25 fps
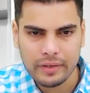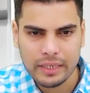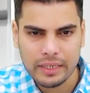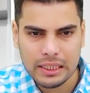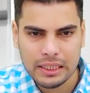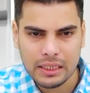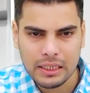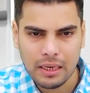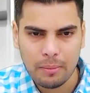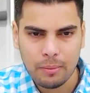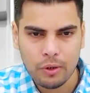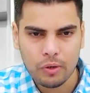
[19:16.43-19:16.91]

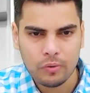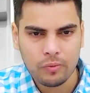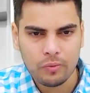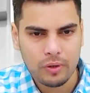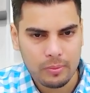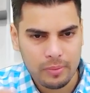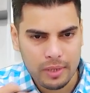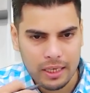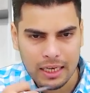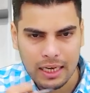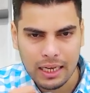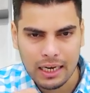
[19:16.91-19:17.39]
days amount will
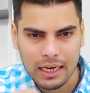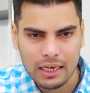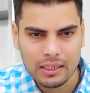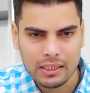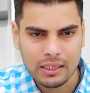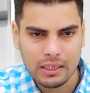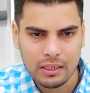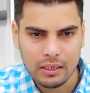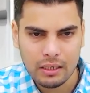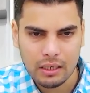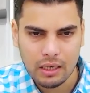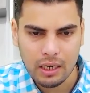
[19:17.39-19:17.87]
be
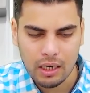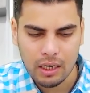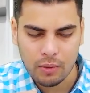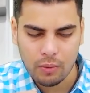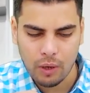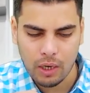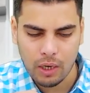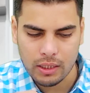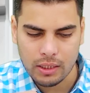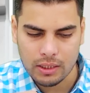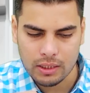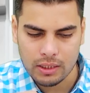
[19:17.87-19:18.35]
collected in
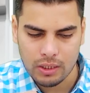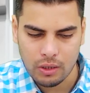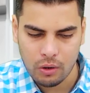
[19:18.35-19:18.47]
advance,